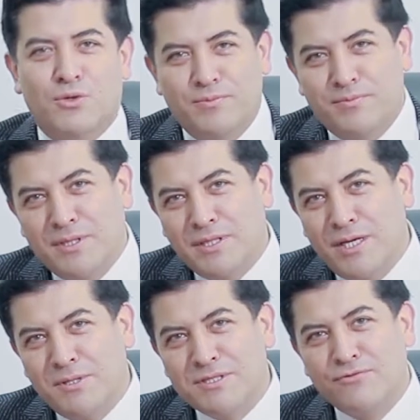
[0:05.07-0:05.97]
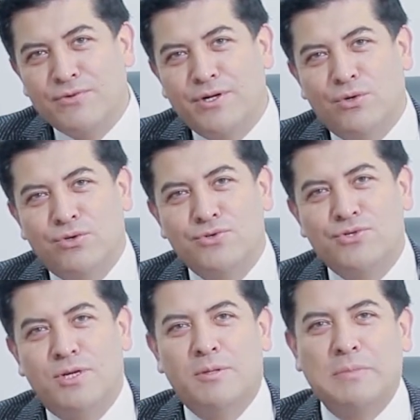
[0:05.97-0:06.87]
Hello, my name is Alfredo
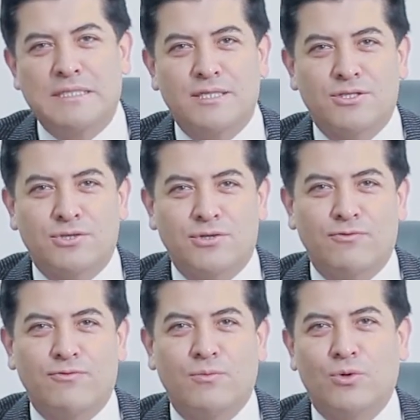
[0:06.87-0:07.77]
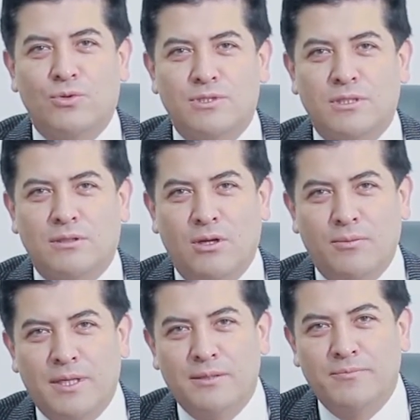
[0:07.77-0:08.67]
Hoyos. I'm a plastic surgeon from Bogota,
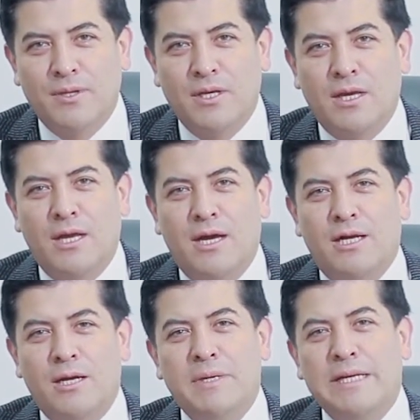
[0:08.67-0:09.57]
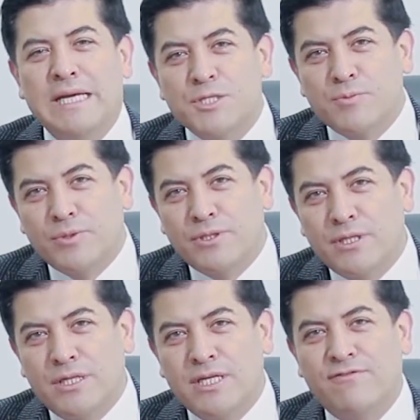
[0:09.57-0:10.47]
Colombia, and I'm an
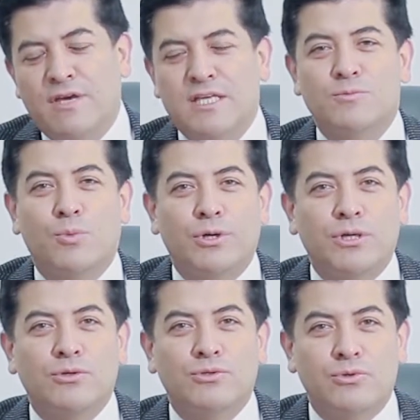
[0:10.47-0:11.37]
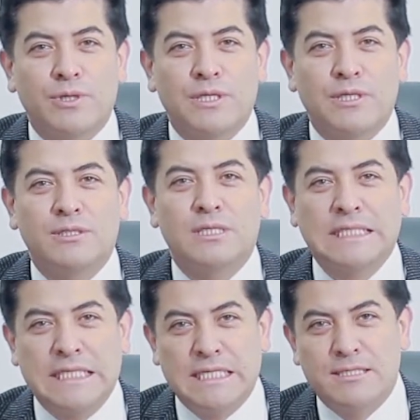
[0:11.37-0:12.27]
expert in advanced body contouring
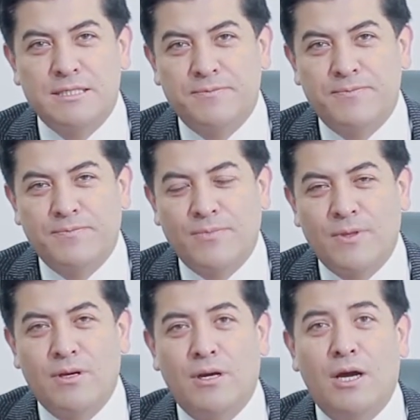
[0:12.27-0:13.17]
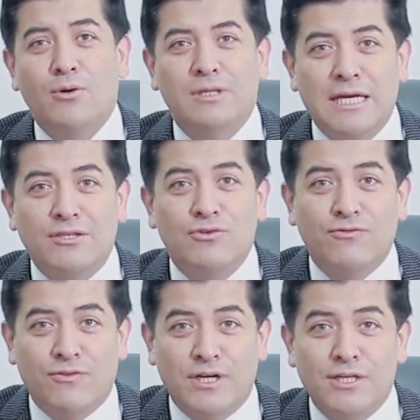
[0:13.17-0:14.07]
techniques. I would like
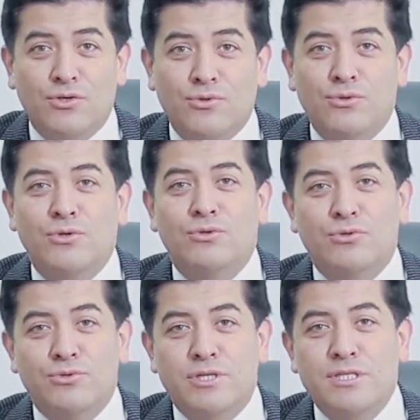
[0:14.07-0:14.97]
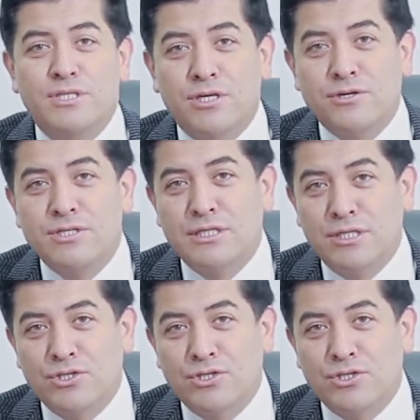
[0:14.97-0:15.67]
to invite you to this year's